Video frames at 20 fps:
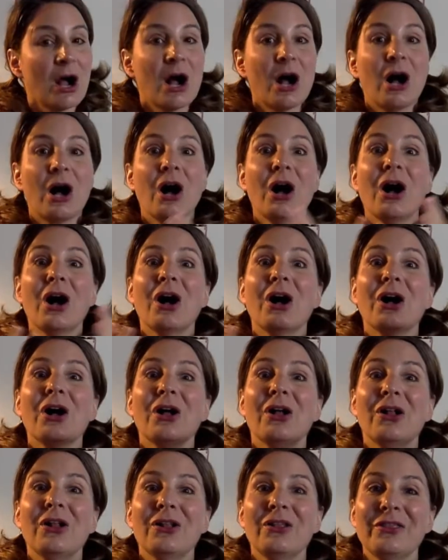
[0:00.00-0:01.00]

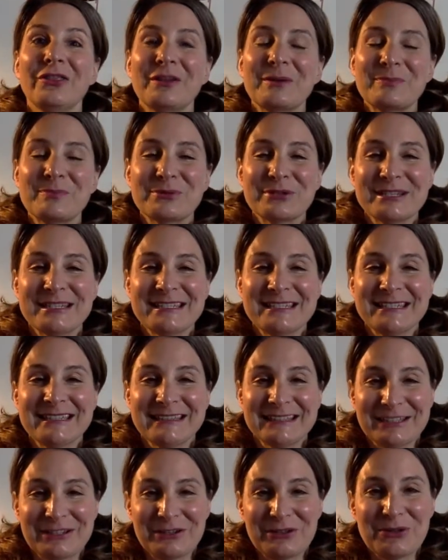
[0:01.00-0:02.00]
all the pretty
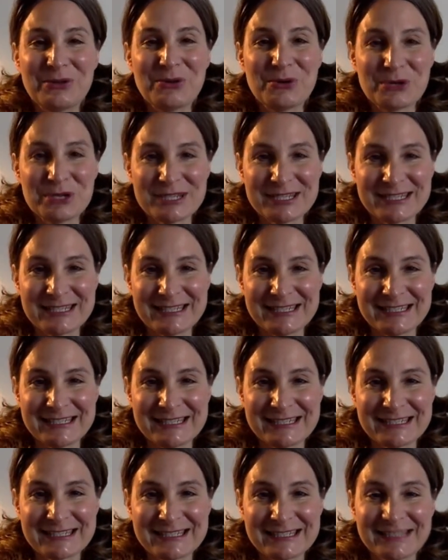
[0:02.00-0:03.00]
little
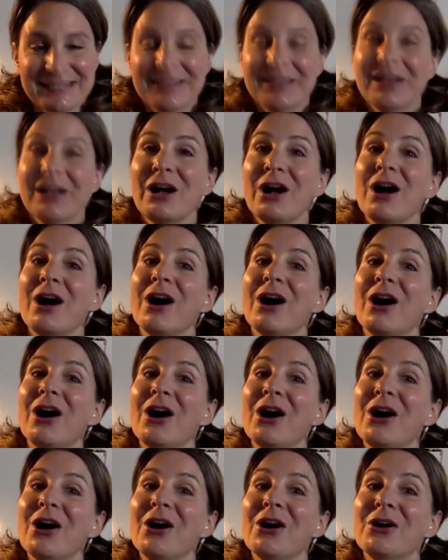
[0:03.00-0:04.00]
horses.
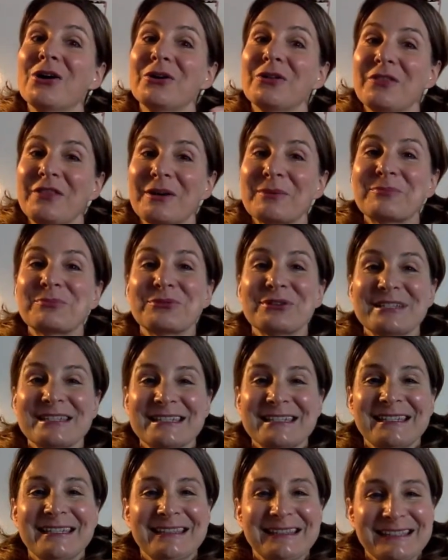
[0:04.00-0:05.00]
All the
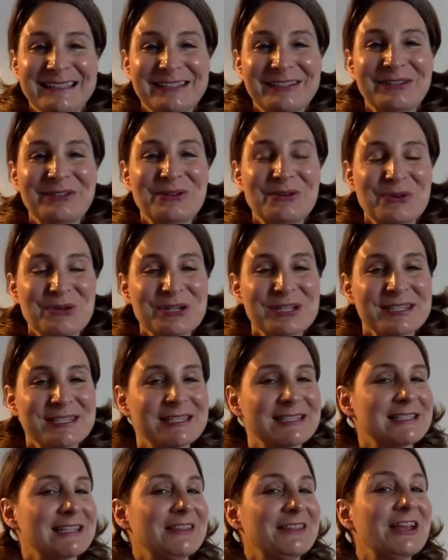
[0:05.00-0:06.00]
pretty little
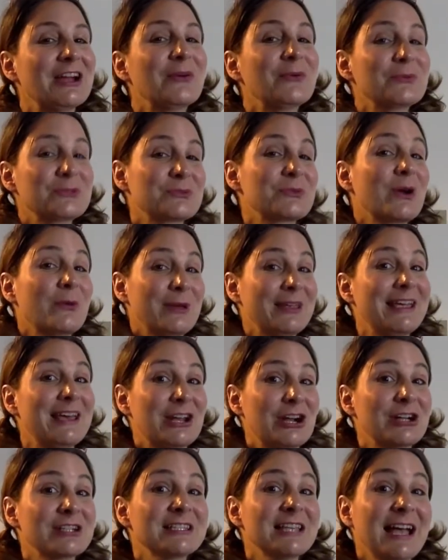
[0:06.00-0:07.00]
horses. And there was where we get
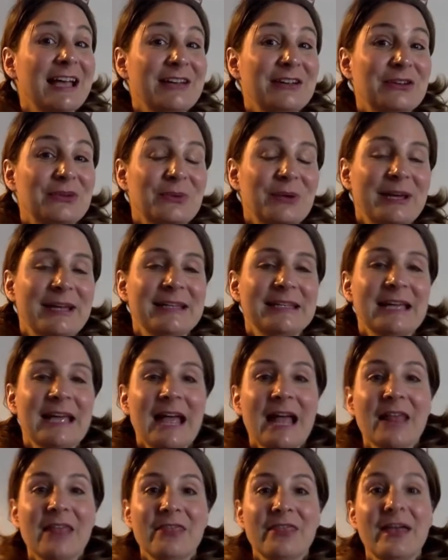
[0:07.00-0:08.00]
our title, right?
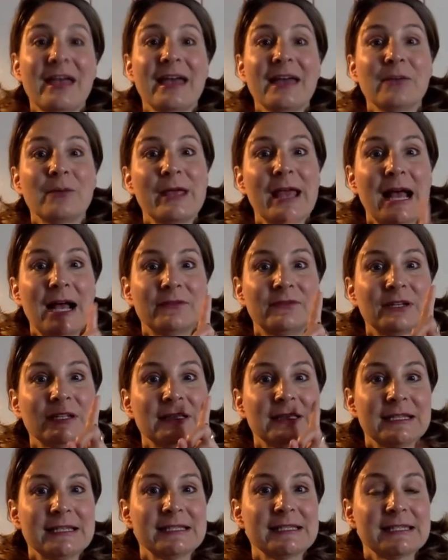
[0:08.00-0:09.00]
Then we have a
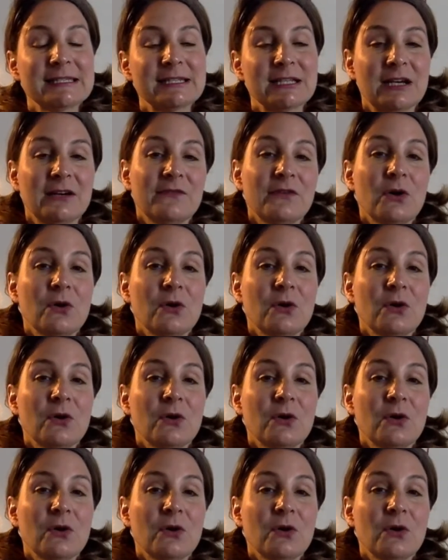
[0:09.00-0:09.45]
list of